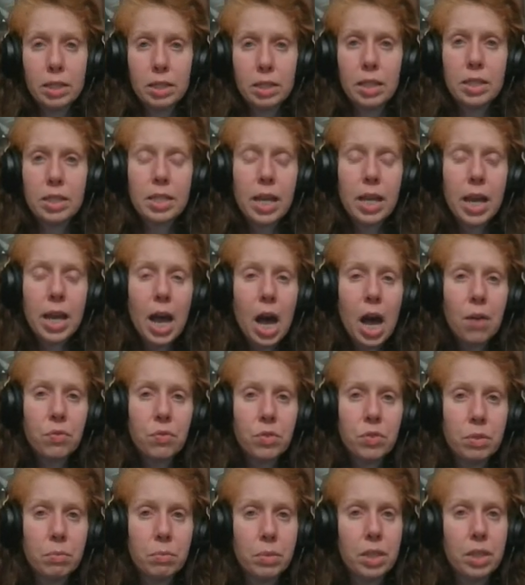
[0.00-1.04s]
It doesn't have
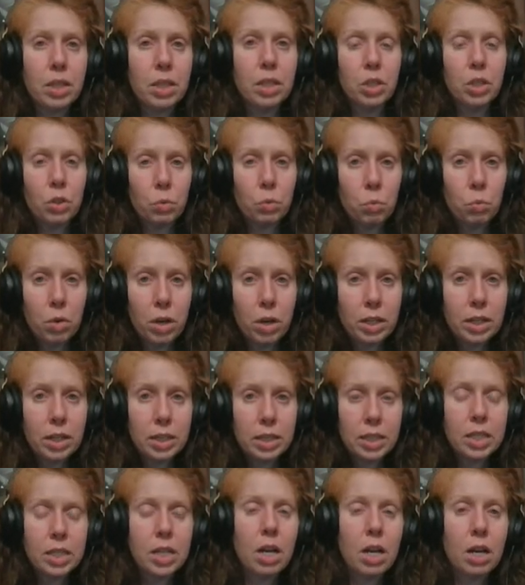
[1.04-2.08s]
to be, you know, one
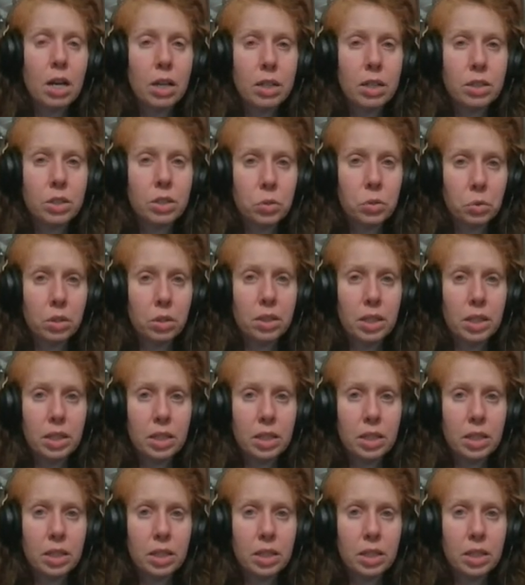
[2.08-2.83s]
and done sort of thing.